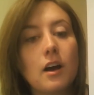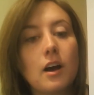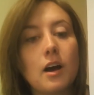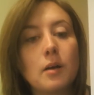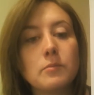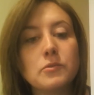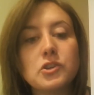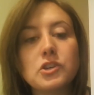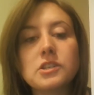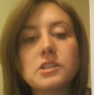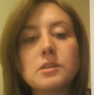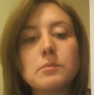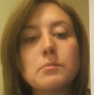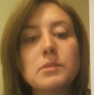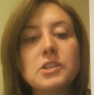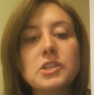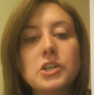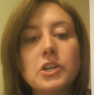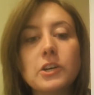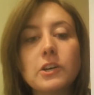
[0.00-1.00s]
just the
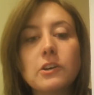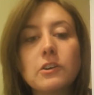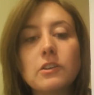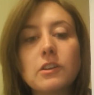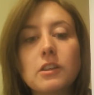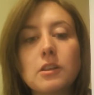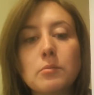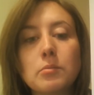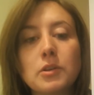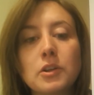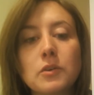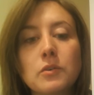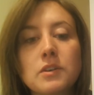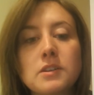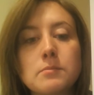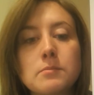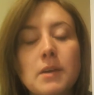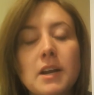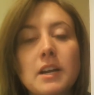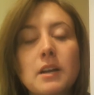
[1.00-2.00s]
material that the balloon
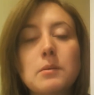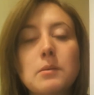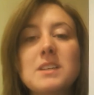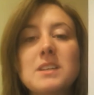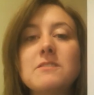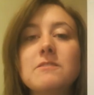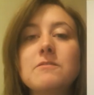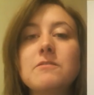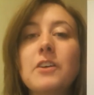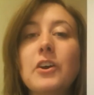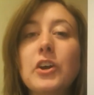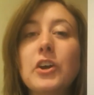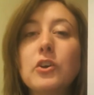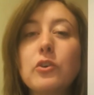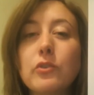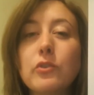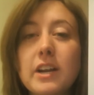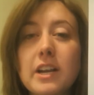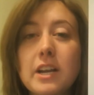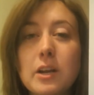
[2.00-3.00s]
is made of is very
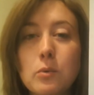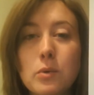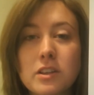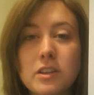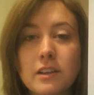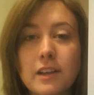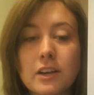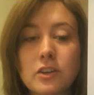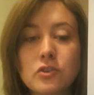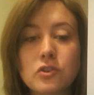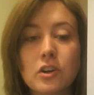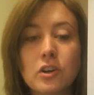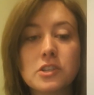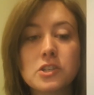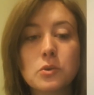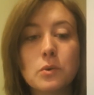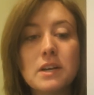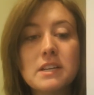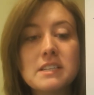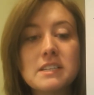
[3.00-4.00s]
greedy with electrons.
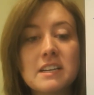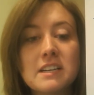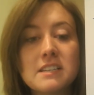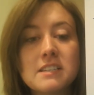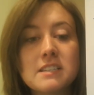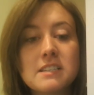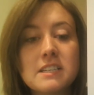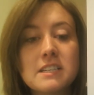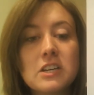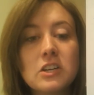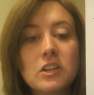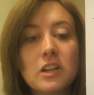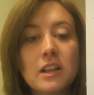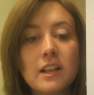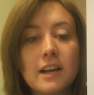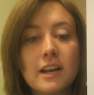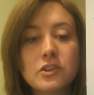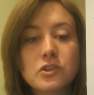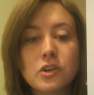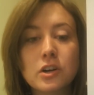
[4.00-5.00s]
So it's going to steal
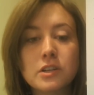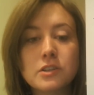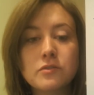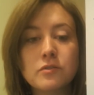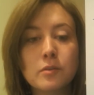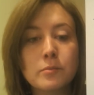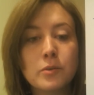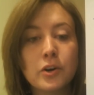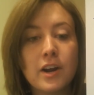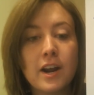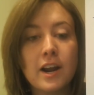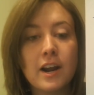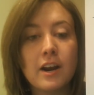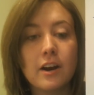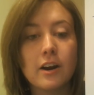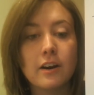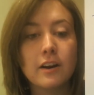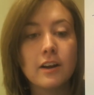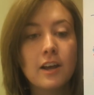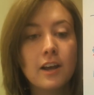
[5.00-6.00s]
electrons from your
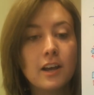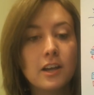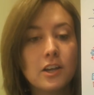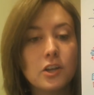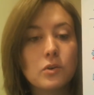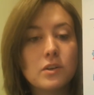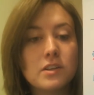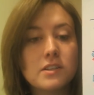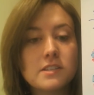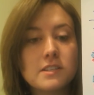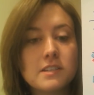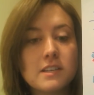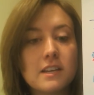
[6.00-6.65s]
hair. You can see